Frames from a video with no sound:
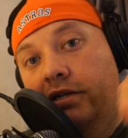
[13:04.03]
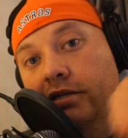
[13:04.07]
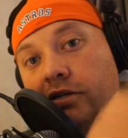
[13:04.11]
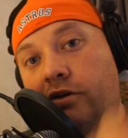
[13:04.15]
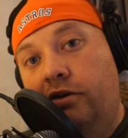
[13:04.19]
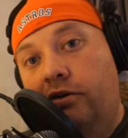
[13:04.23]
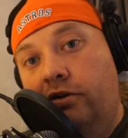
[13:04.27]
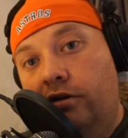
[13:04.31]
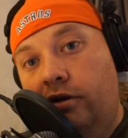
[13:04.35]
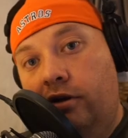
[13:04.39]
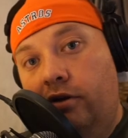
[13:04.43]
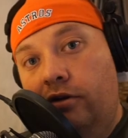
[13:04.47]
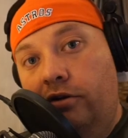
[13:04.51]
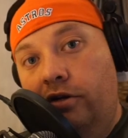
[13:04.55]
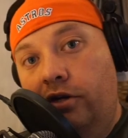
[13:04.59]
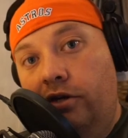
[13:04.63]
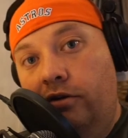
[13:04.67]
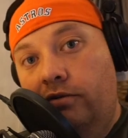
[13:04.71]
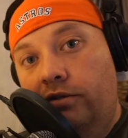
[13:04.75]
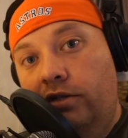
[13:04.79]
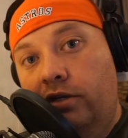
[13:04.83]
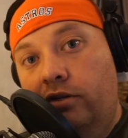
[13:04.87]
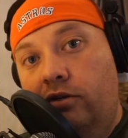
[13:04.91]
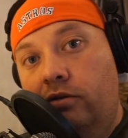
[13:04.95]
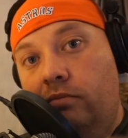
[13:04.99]
you're going to go to
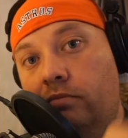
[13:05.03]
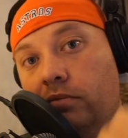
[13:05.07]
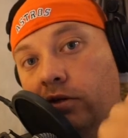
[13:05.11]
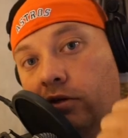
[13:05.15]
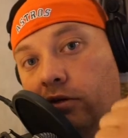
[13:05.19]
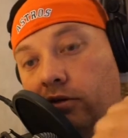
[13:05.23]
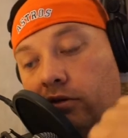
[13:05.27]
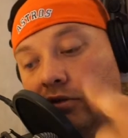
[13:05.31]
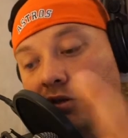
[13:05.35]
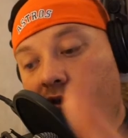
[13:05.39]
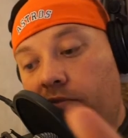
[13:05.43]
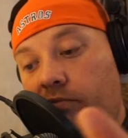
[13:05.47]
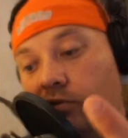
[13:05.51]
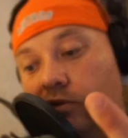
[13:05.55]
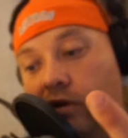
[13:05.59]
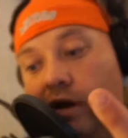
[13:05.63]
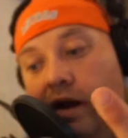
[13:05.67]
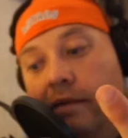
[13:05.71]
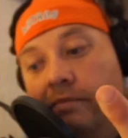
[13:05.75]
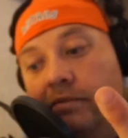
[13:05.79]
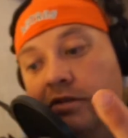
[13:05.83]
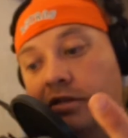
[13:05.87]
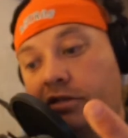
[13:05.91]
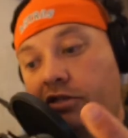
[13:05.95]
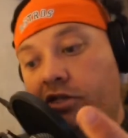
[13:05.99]
YouTube, you know,
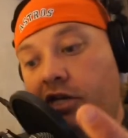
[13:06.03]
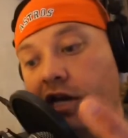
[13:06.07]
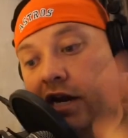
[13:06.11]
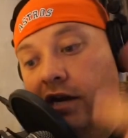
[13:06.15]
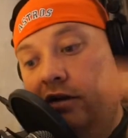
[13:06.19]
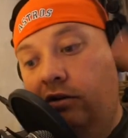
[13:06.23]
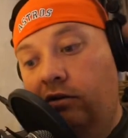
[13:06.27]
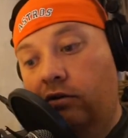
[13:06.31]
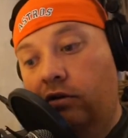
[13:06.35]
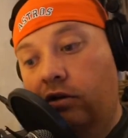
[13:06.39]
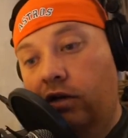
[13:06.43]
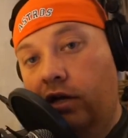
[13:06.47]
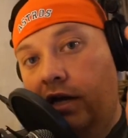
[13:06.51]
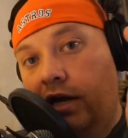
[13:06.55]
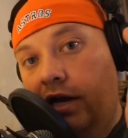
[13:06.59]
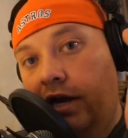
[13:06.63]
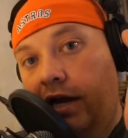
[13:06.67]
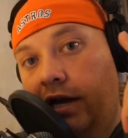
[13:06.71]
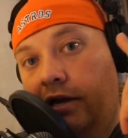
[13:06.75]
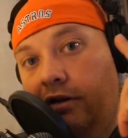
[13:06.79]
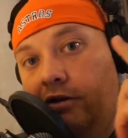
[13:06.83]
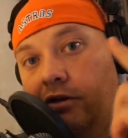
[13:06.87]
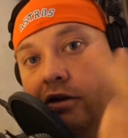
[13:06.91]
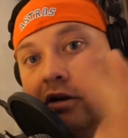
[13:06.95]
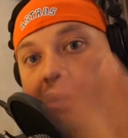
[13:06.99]
subscribe to the channel,
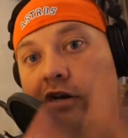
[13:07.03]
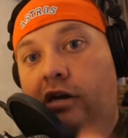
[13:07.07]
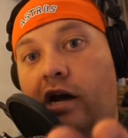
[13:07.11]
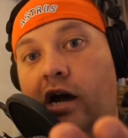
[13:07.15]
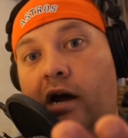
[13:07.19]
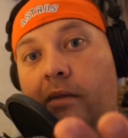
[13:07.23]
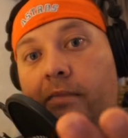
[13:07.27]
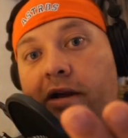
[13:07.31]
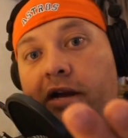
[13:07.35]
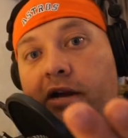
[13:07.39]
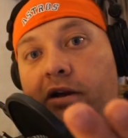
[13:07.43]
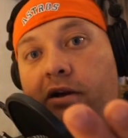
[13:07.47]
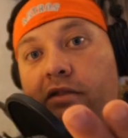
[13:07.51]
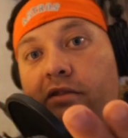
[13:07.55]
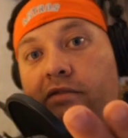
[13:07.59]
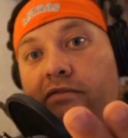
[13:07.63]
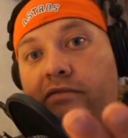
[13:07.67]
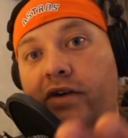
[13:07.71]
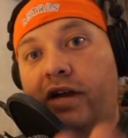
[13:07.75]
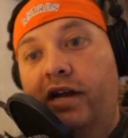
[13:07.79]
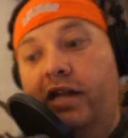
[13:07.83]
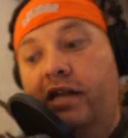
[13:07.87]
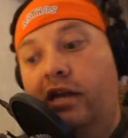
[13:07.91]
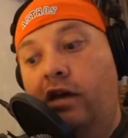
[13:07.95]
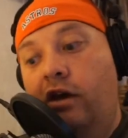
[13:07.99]
and you're going to comment on the
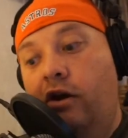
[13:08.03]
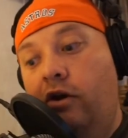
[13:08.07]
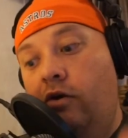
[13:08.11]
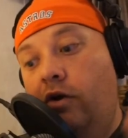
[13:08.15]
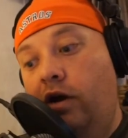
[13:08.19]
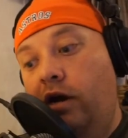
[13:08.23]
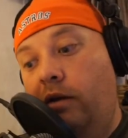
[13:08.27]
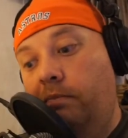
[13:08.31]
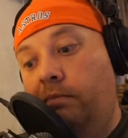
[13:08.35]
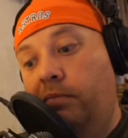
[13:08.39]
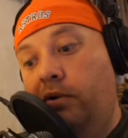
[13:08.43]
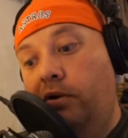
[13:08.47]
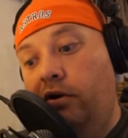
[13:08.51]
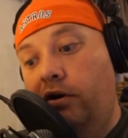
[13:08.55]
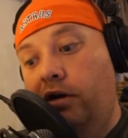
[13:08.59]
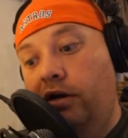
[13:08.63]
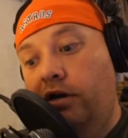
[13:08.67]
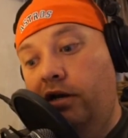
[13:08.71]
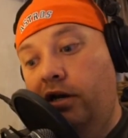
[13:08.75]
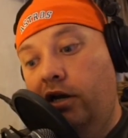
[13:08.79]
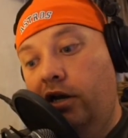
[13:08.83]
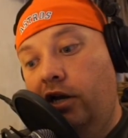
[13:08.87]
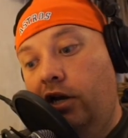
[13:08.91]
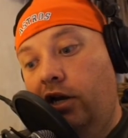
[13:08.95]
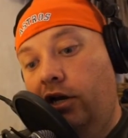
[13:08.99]
video and put
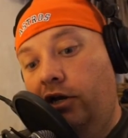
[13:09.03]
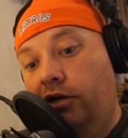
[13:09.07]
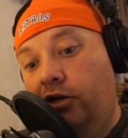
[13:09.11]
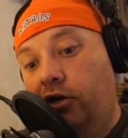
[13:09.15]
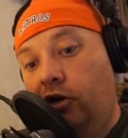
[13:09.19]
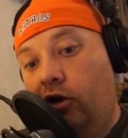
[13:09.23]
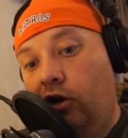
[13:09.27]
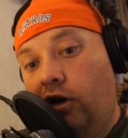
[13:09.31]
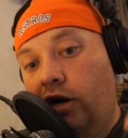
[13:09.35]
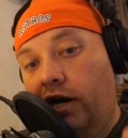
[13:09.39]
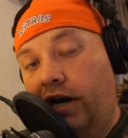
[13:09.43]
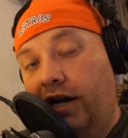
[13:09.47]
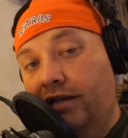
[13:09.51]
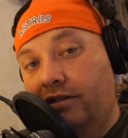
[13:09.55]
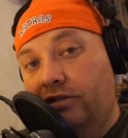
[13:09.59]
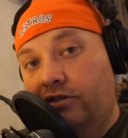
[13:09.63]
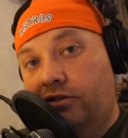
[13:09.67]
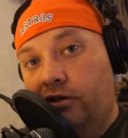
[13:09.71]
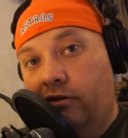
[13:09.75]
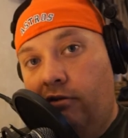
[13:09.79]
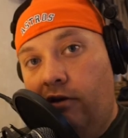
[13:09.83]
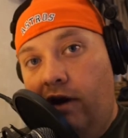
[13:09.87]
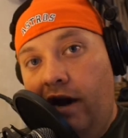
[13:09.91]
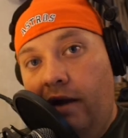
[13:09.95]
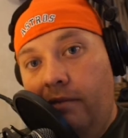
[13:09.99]
your
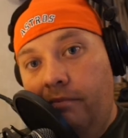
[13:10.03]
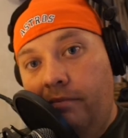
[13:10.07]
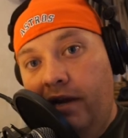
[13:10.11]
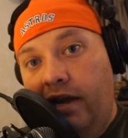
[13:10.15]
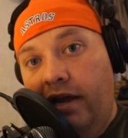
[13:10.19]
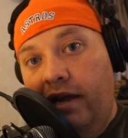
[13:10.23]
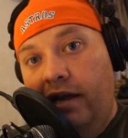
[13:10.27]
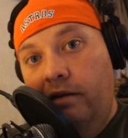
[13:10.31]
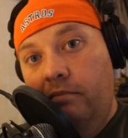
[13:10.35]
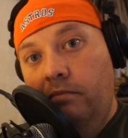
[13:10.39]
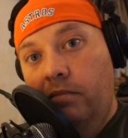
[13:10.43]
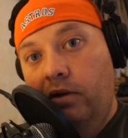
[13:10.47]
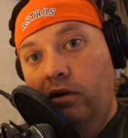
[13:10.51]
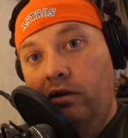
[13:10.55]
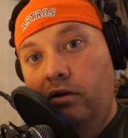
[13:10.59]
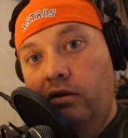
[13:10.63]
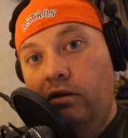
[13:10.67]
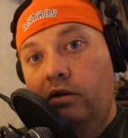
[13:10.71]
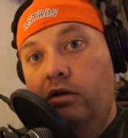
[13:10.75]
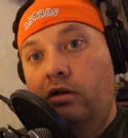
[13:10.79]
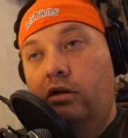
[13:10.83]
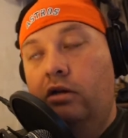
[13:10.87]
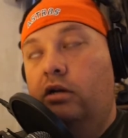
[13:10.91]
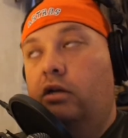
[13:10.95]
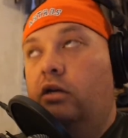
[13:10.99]
Instagram name,
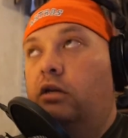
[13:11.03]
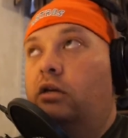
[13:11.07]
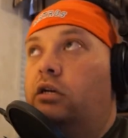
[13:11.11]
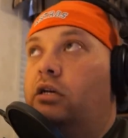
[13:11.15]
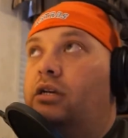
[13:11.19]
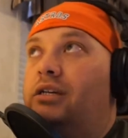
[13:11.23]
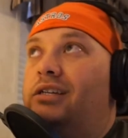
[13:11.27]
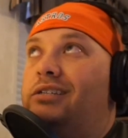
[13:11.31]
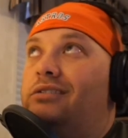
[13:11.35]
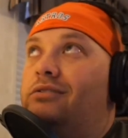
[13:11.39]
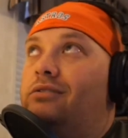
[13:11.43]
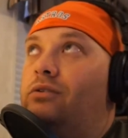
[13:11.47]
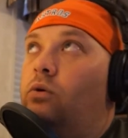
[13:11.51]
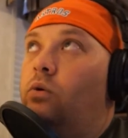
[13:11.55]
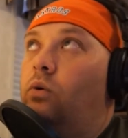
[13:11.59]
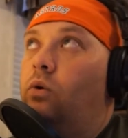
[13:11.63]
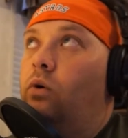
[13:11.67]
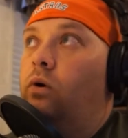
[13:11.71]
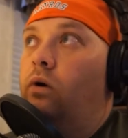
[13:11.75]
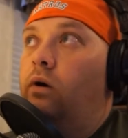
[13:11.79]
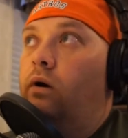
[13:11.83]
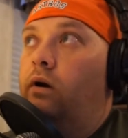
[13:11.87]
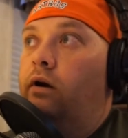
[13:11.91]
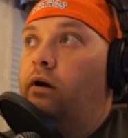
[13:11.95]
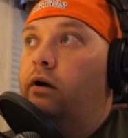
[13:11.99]

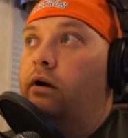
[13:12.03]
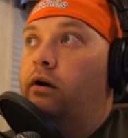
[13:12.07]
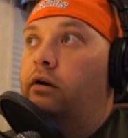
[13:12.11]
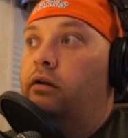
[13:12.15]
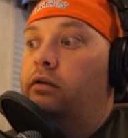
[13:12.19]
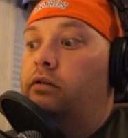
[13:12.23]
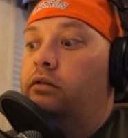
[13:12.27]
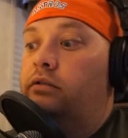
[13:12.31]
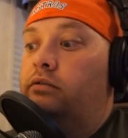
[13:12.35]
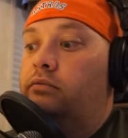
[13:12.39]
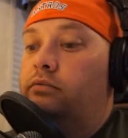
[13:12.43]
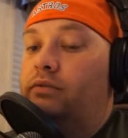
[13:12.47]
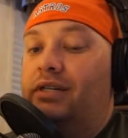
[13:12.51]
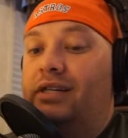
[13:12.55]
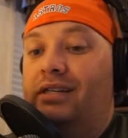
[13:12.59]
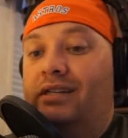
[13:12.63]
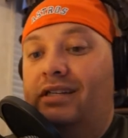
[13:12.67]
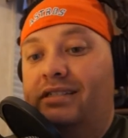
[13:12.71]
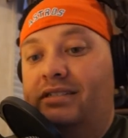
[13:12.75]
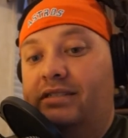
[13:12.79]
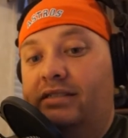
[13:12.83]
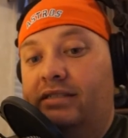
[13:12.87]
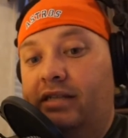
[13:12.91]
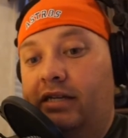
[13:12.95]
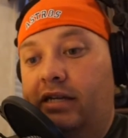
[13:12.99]
or, well,
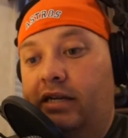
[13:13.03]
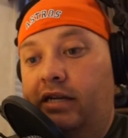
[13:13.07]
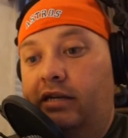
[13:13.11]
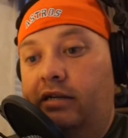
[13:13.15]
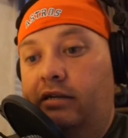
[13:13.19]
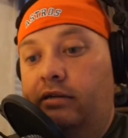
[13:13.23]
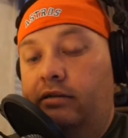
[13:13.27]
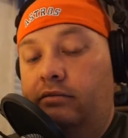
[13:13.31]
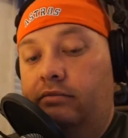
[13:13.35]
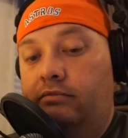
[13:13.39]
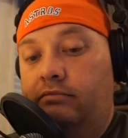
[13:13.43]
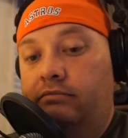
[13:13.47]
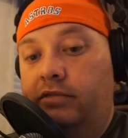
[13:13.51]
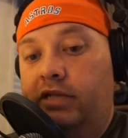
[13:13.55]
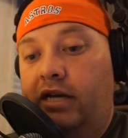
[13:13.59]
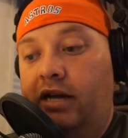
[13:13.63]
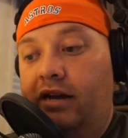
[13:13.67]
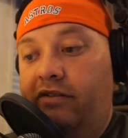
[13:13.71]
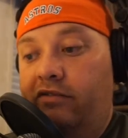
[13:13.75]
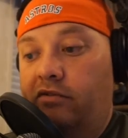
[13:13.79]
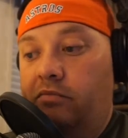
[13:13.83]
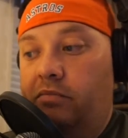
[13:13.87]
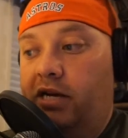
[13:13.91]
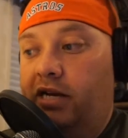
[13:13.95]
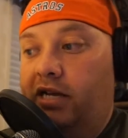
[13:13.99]
let's see, not
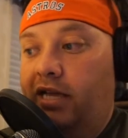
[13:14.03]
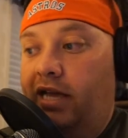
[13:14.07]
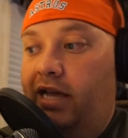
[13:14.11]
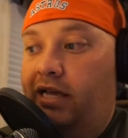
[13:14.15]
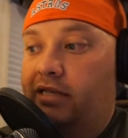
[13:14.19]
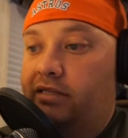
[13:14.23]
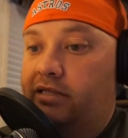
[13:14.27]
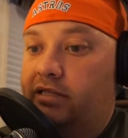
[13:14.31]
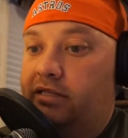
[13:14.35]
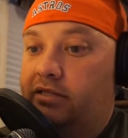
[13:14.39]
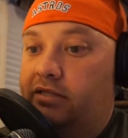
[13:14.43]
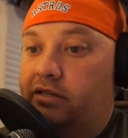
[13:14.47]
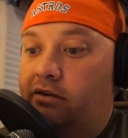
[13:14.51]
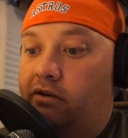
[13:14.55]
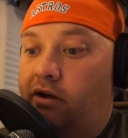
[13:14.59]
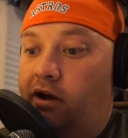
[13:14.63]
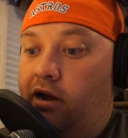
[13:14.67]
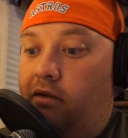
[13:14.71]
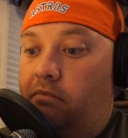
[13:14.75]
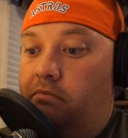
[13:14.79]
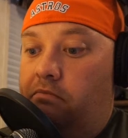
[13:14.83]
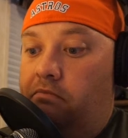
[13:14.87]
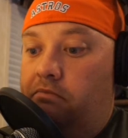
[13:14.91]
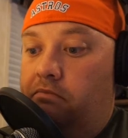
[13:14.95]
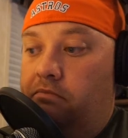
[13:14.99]
everybody has
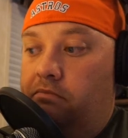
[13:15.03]
Instagram.